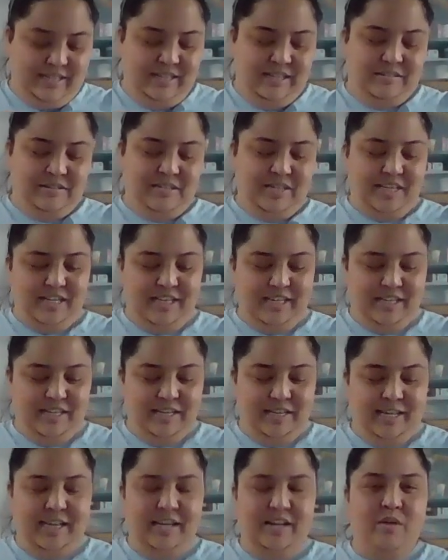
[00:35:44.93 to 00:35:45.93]
oh
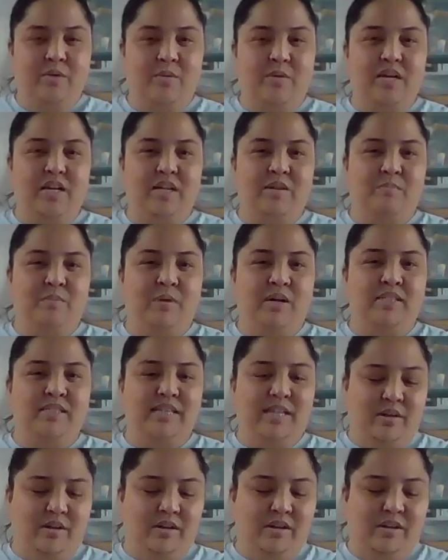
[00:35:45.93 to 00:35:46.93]
God, I don't want to bust
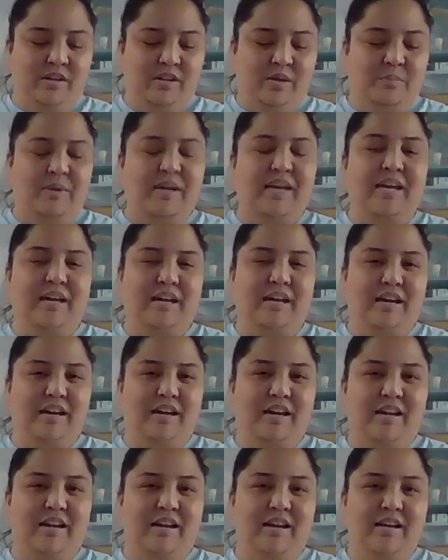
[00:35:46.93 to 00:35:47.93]
out another
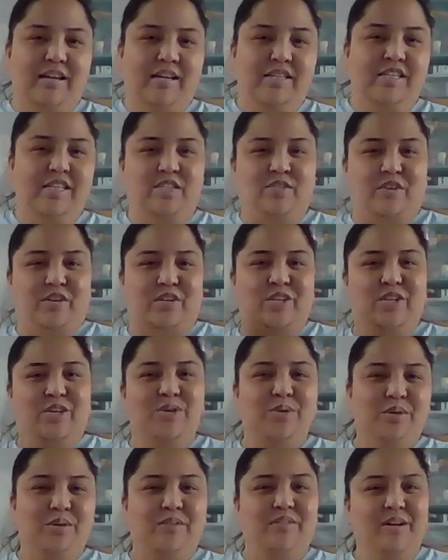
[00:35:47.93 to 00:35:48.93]
pan just for
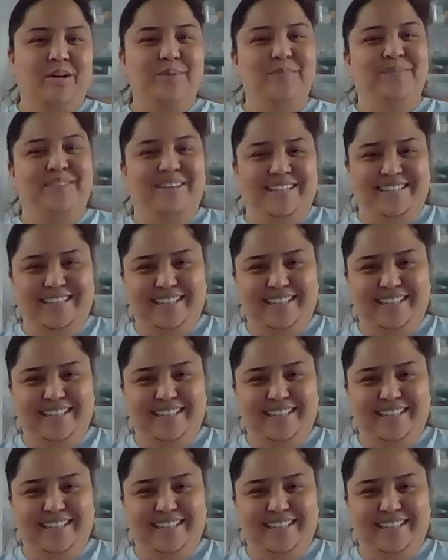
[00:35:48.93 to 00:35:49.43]
2 of them.